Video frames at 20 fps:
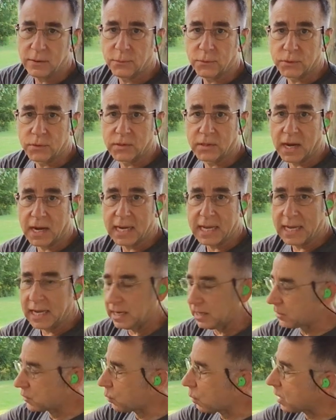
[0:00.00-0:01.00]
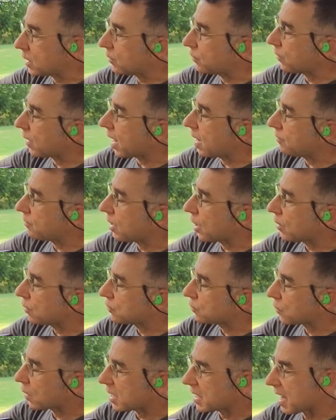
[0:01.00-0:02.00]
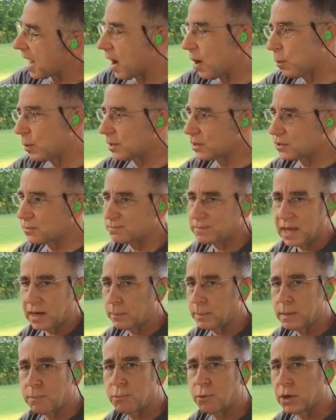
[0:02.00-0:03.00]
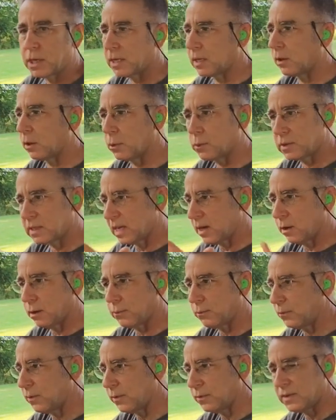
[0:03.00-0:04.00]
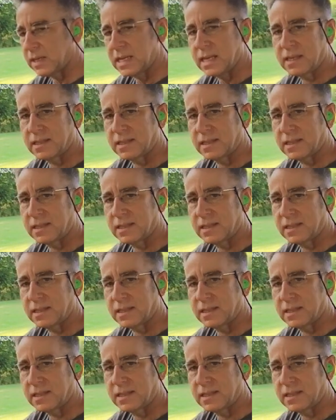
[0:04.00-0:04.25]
for sighting in at 25 yards right now, which that'll be pretty close here at 50.